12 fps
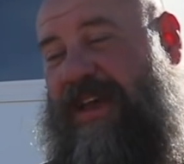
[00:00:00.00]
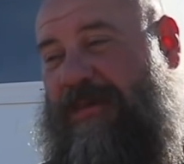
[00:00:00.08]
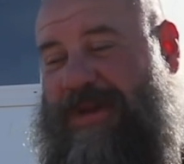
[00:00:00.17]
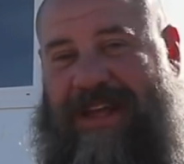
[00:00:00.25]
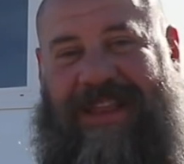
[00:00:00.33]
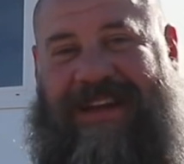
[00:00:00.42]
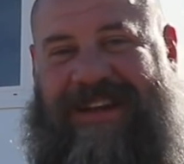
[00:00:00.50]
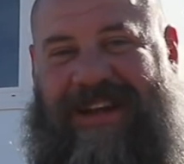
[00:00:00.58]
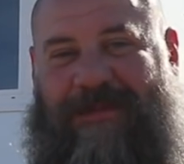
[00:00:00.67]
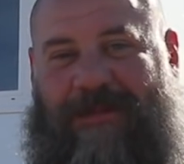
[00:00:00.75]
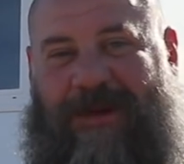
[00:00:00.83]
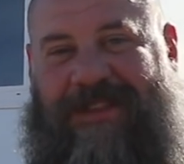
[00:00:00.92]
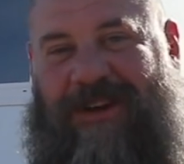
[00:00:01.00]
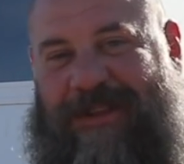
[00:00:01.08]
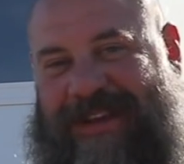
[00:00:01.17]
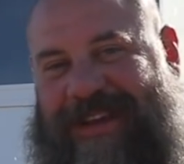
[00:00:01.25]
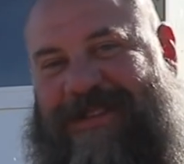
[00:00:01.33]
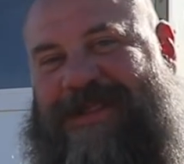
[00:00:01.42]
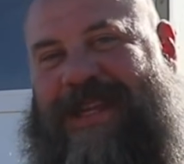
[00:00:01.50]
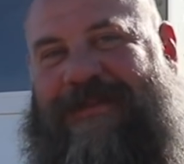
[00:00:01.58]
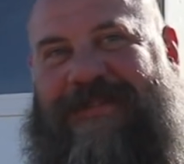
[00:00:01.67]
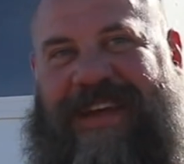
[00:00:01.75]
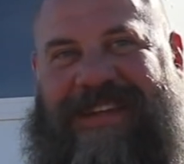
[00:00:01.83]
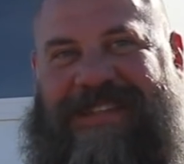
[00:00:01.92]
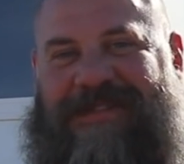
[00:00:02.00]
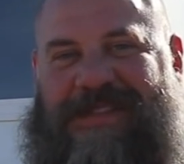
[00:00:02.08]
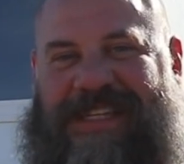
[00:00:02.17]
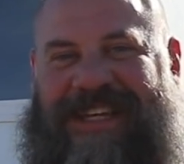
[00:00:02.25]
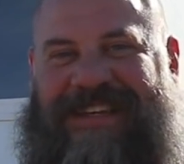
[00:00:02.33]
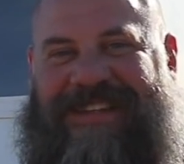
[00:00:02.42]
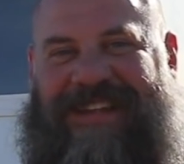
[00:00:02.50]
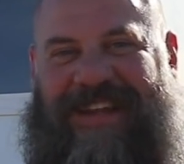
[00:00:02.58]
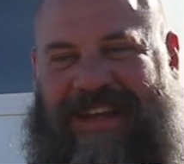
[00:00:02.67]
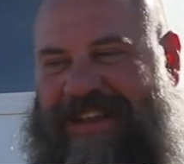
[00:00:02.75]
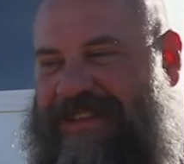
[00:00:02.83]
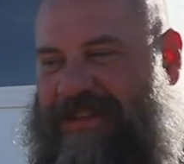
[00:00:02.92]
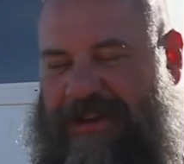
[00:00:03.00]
When I lined it up with all the other step vans I've seen,